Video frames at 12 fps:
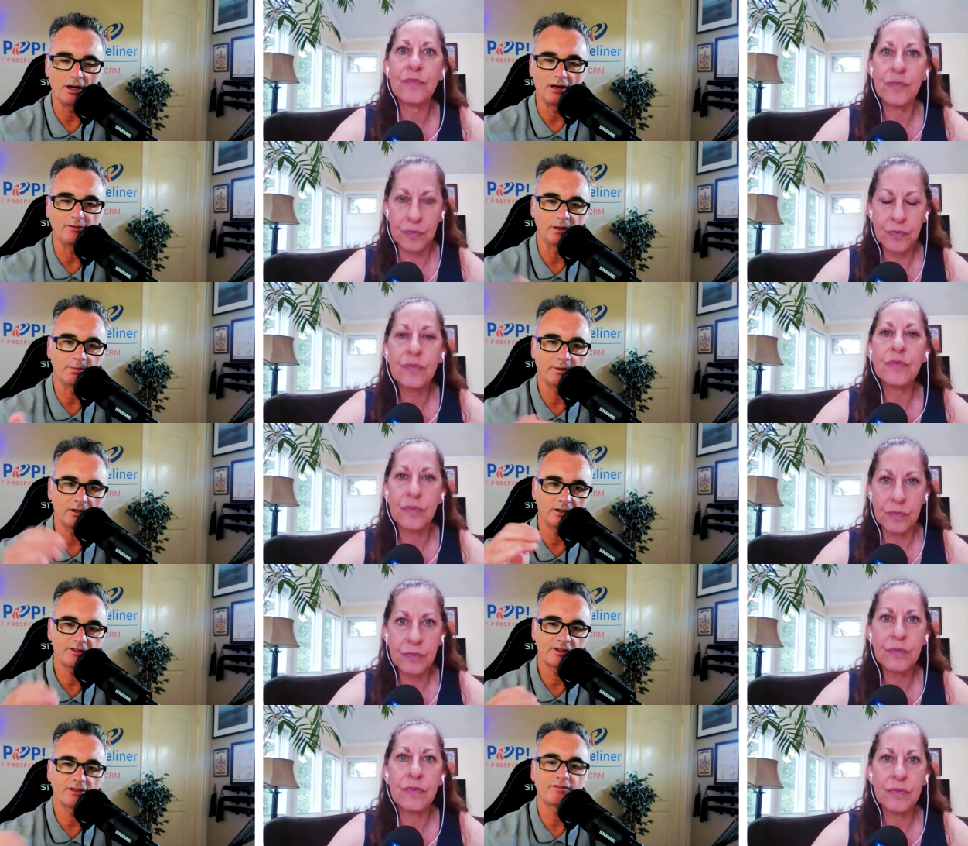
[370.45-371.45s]
Speaker 1: of it, but
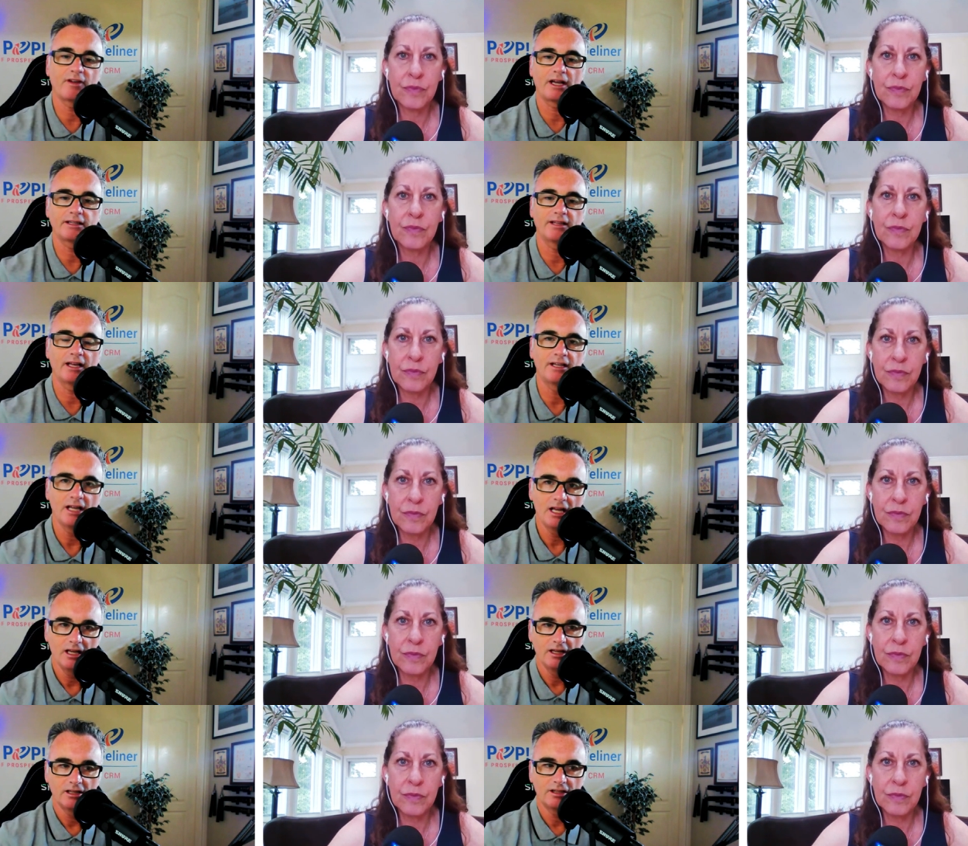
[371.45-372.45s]
also the fact that
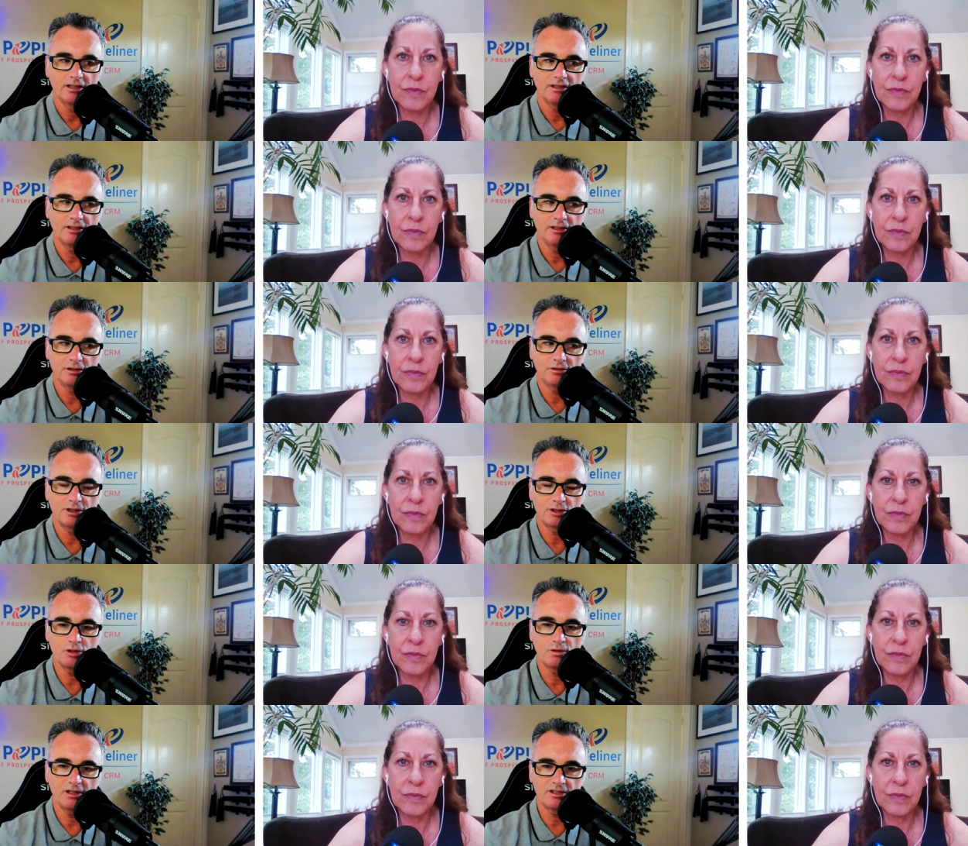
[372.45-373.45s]
you know they're
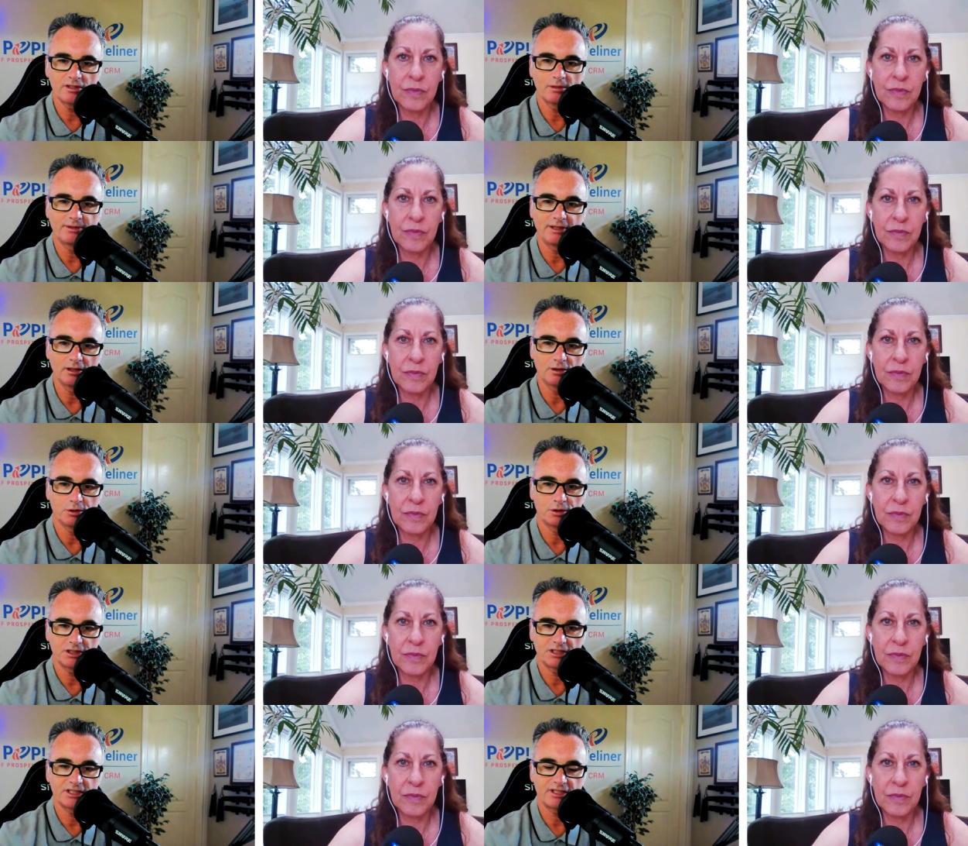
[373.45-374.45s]
doing something in order
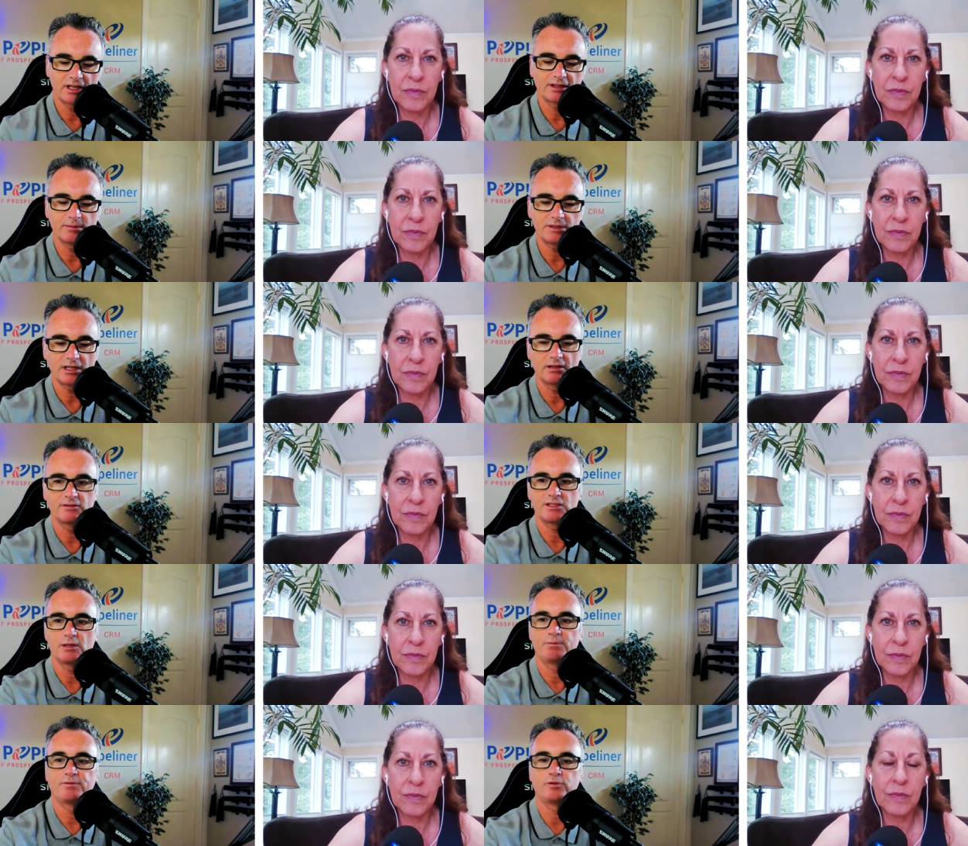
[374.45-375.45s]
to set themselves
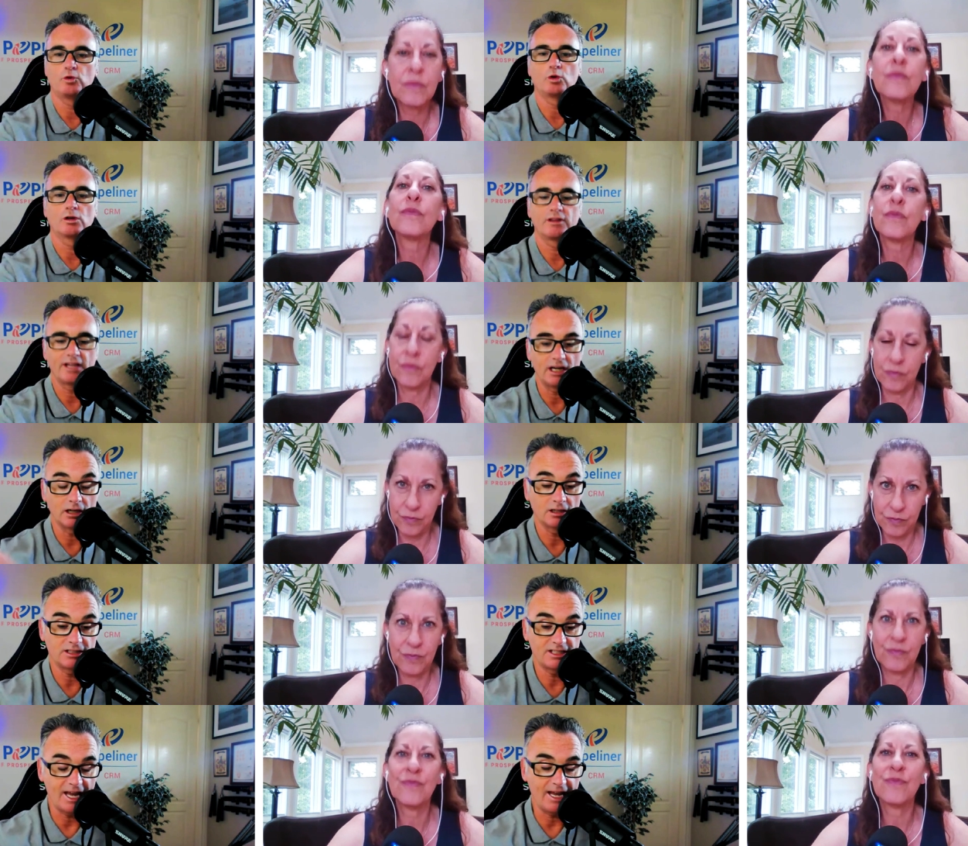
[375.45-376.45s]
up for their
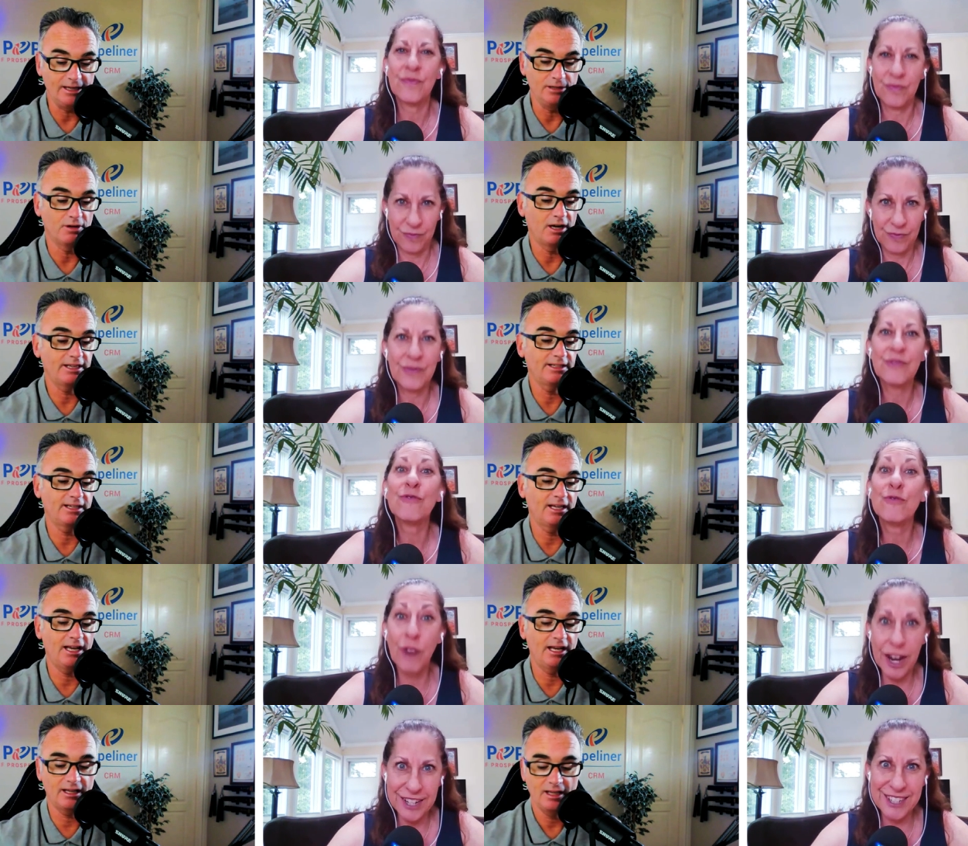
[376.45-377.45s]
day right,
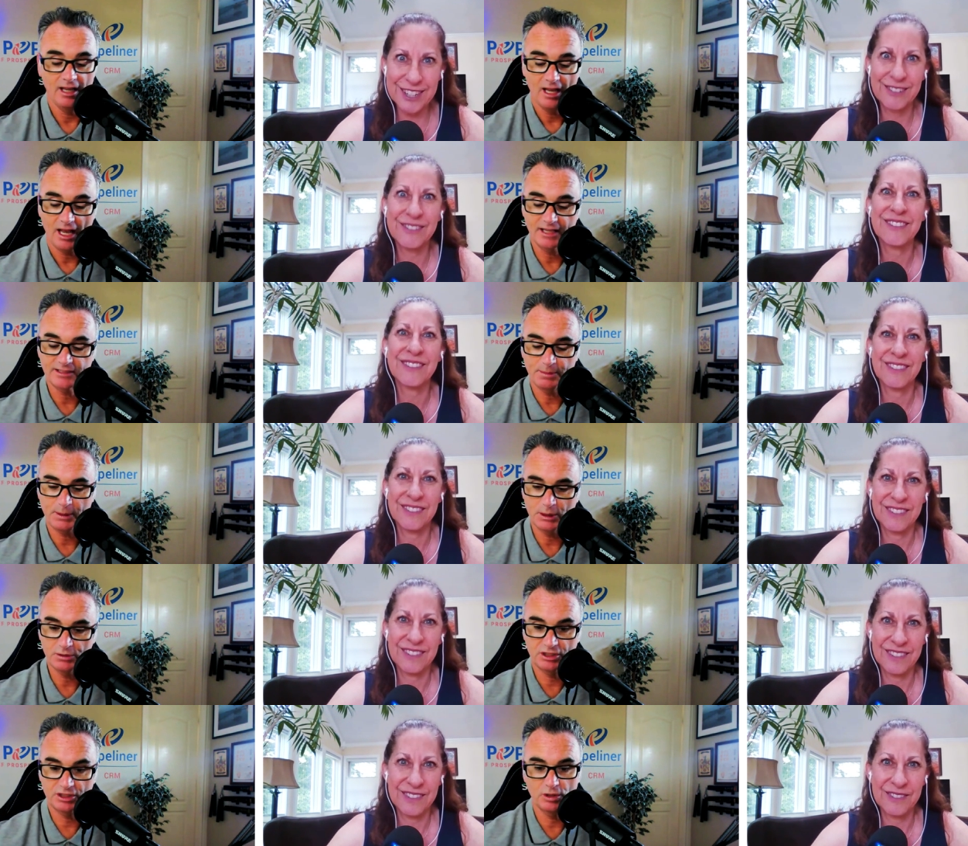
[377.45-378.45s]
uh, right. as
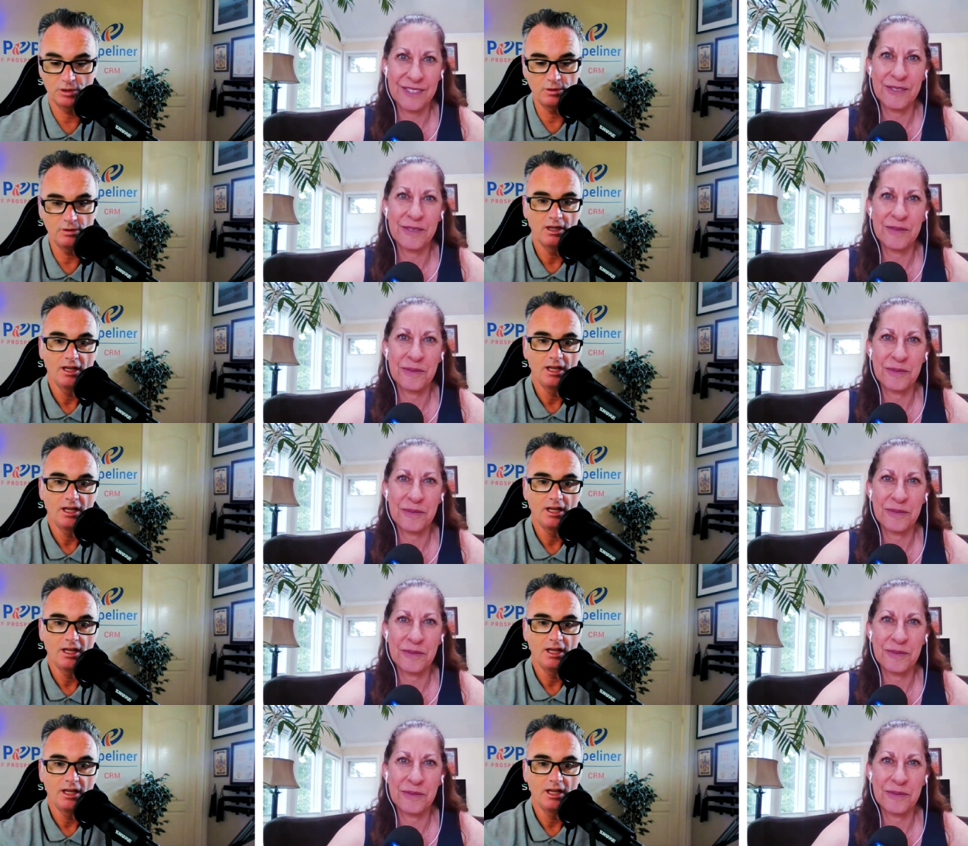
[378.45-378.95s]
opposed to